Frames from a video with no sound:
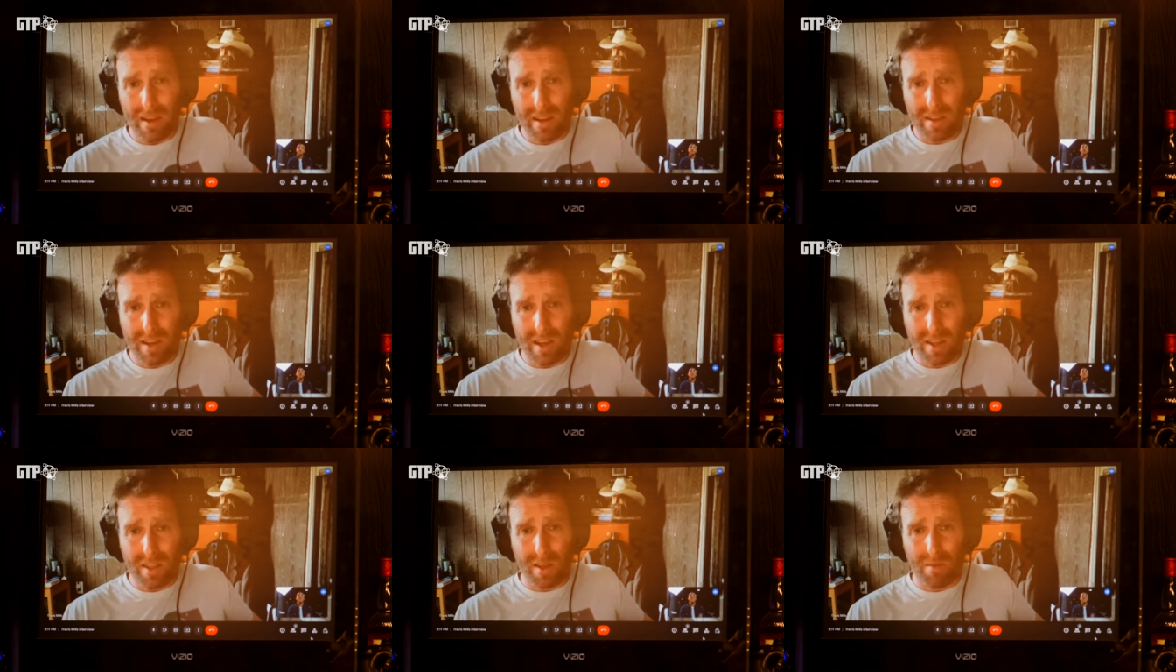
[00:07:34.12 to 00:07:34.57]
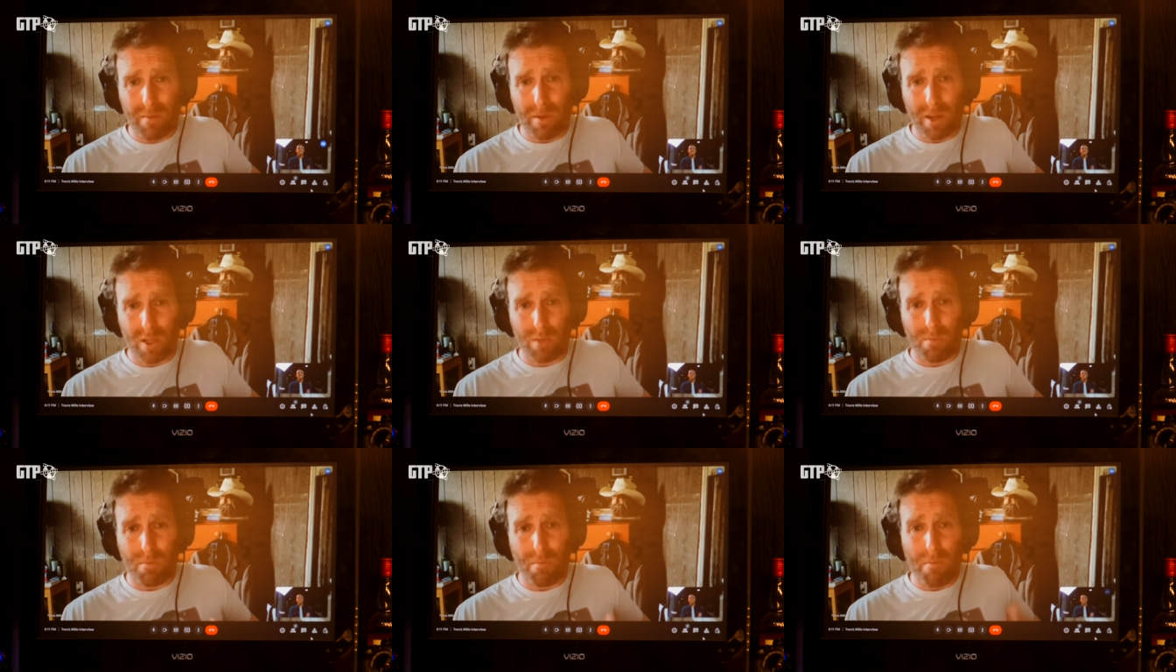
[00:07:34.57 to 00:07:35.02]
Right. It's not so
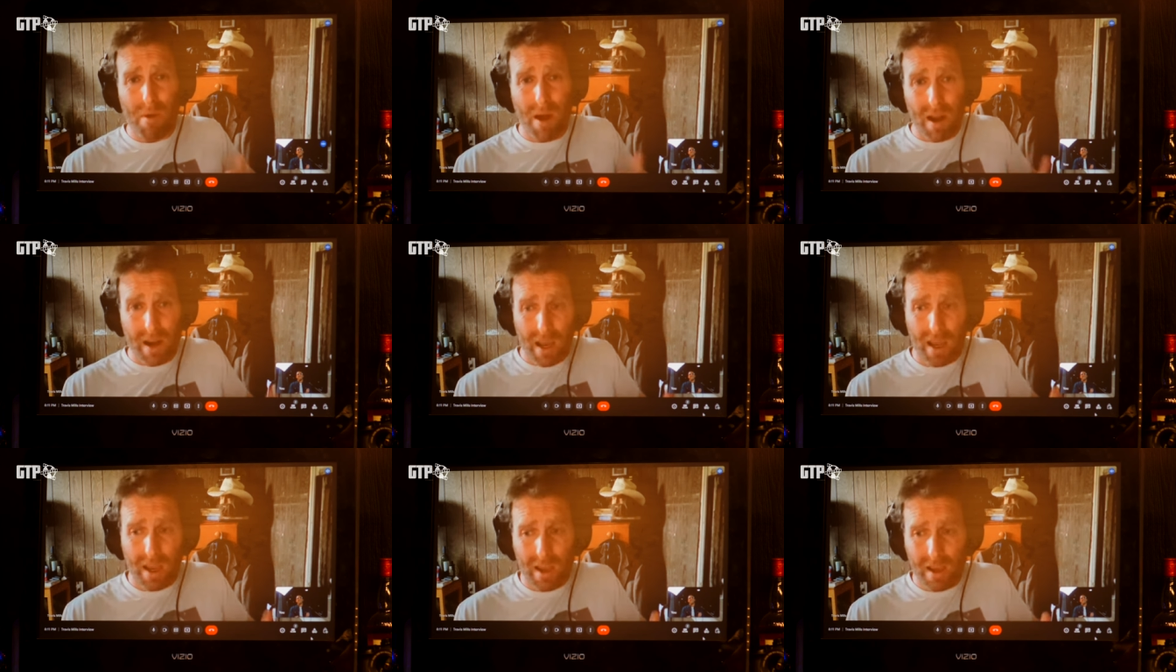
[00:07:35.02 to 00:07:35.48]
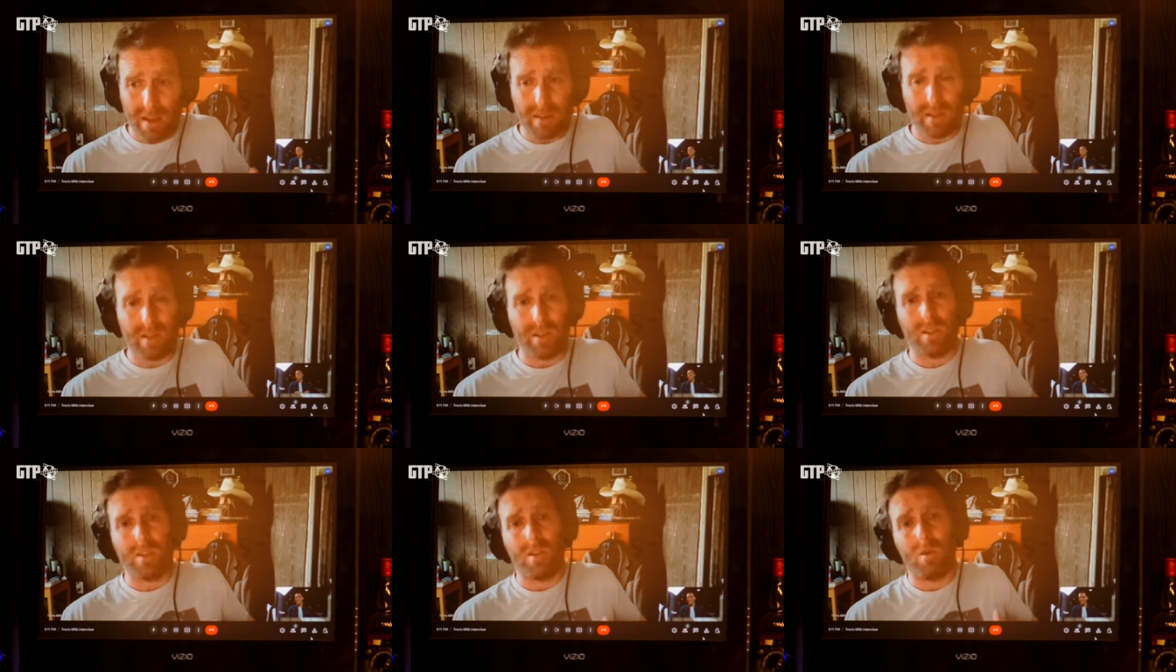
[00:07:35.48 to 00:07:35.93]
much right. money.
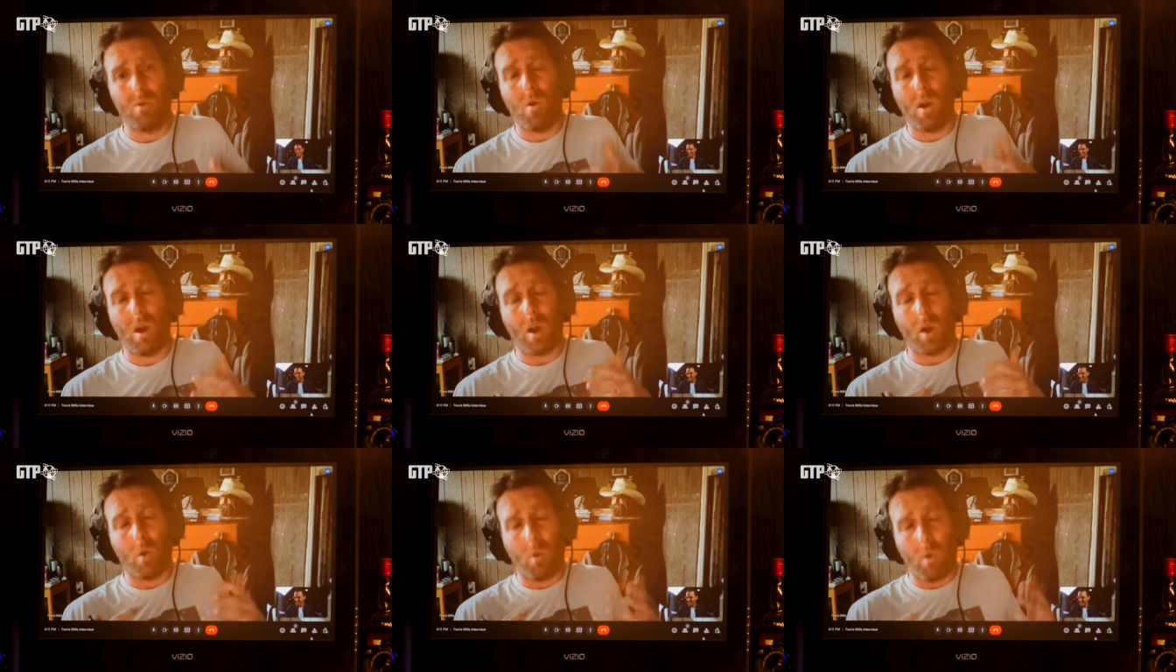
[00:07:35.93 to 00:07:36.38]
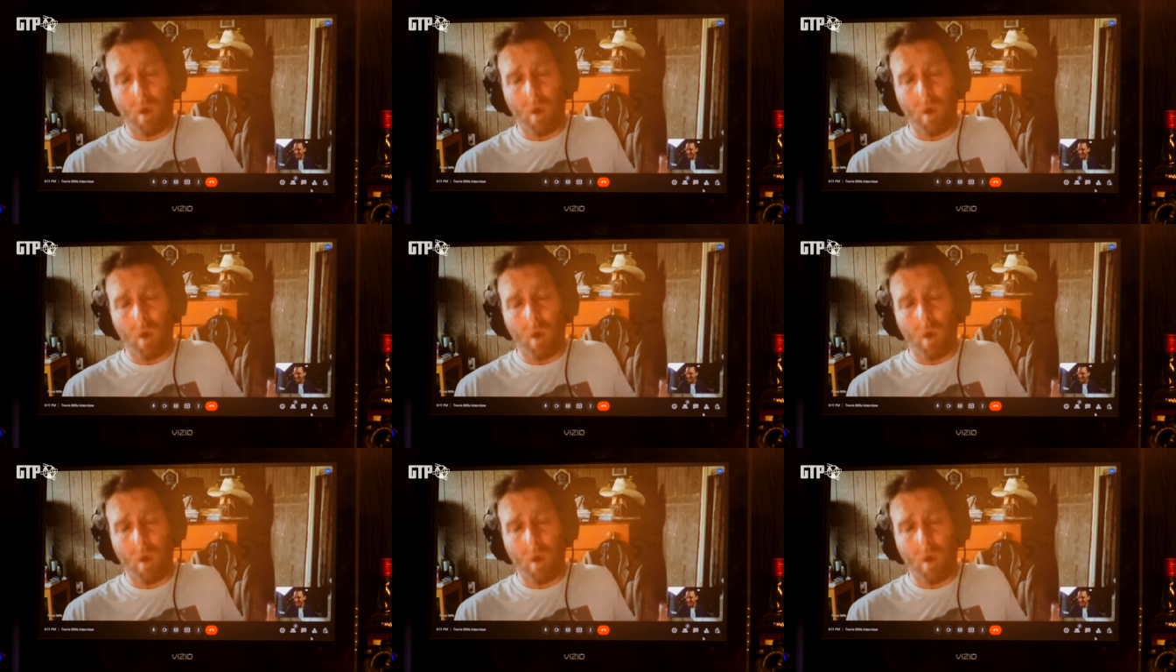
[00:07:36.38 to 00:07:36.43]
It's just you want